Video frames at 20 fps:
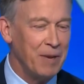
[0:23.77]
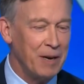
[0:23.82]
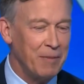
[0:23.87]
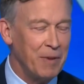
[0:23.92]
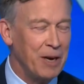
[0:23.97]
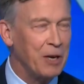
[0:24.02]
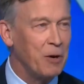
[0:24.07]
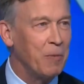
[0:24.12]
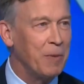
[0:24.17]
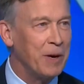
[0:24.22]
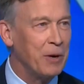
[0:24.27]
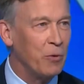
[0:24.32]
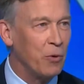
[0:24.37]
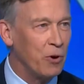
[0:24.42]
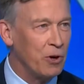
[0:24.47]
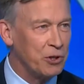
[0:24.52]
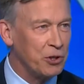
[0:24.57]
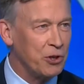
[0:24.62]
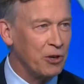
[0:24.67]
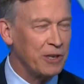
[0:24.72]
Michael Bennett were
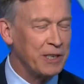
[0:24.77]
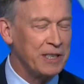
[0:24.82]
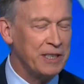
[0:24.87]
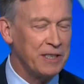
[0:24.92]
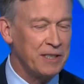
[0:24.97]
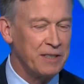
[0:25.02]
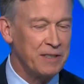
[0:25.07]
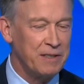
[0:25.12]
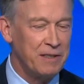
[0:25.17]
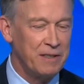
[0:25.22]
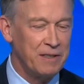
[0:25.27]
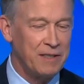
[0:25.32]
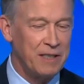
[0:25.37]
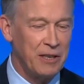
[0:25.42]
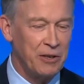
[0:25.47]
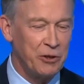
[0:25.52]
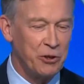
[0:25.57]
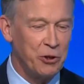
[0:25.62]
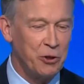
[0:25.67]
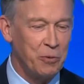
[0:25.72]
all talking to
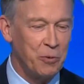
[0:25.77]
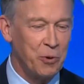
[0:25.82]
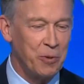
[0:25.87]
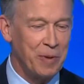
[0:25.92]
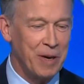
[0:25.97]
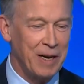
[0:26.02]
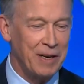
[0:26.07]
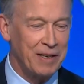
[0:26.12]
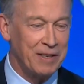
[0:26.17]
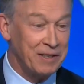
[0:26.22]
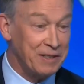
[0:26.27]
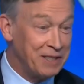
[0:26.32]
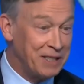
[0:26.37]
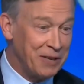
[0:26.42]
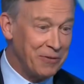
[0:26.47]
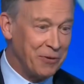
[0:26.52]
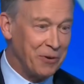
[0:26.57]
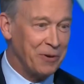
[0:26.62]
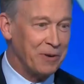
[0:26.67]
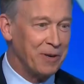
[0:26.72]
Senator Schumer about a
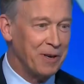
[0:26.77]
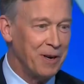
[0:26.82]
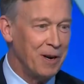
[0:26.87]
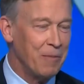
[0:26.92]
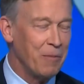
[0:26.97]
different